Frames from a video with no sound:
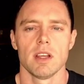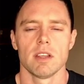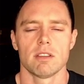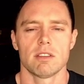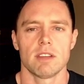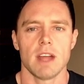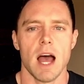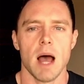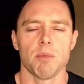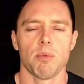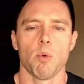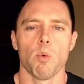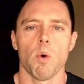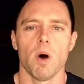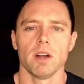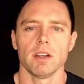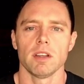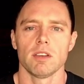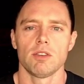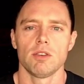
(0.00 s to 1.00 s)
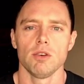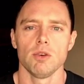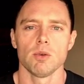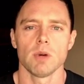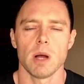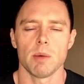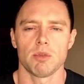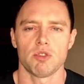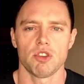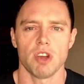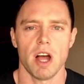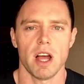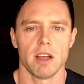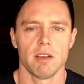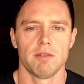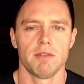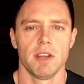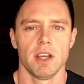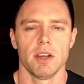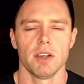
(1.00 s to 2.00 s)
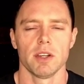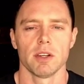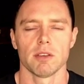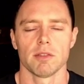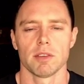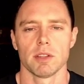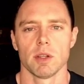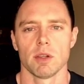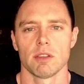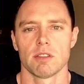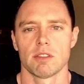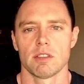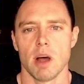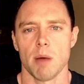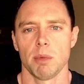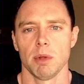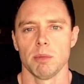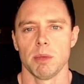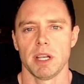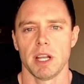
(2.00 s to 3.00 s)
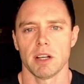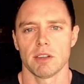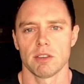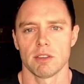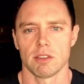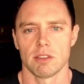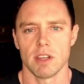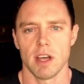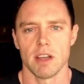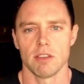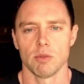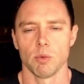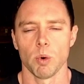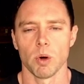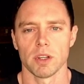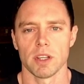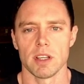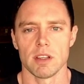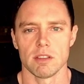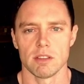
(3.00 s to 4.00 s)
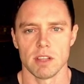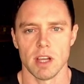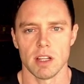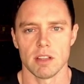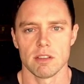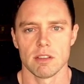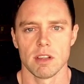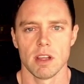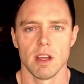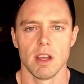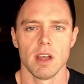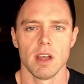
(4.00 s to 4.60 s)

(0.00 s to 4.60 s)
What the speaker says: Stop 1 to 2 reps shy of failure for those supplement exercise working sets.